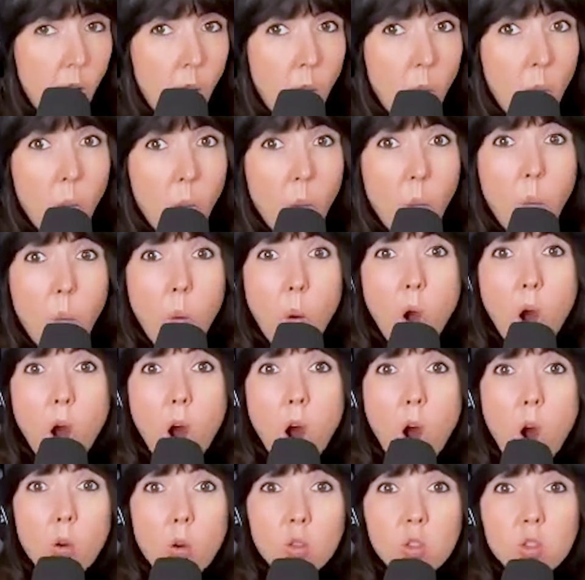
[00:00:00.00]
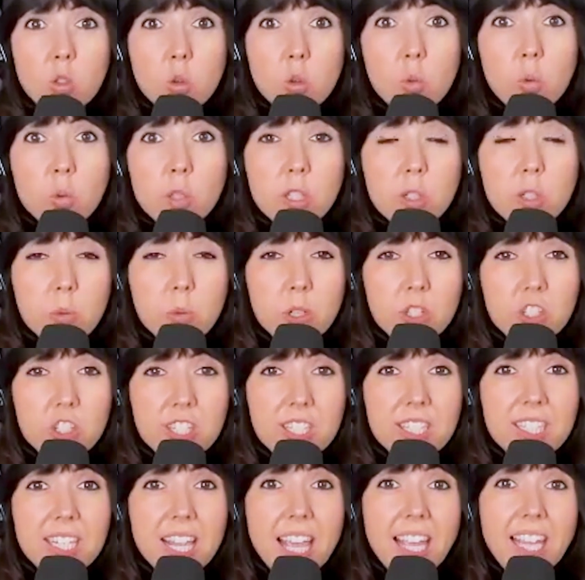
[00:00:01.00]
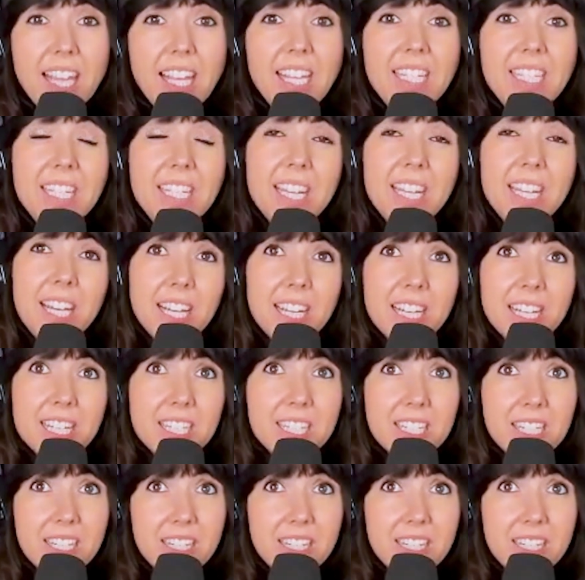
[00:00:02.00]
Whoa. So what was she saying he did?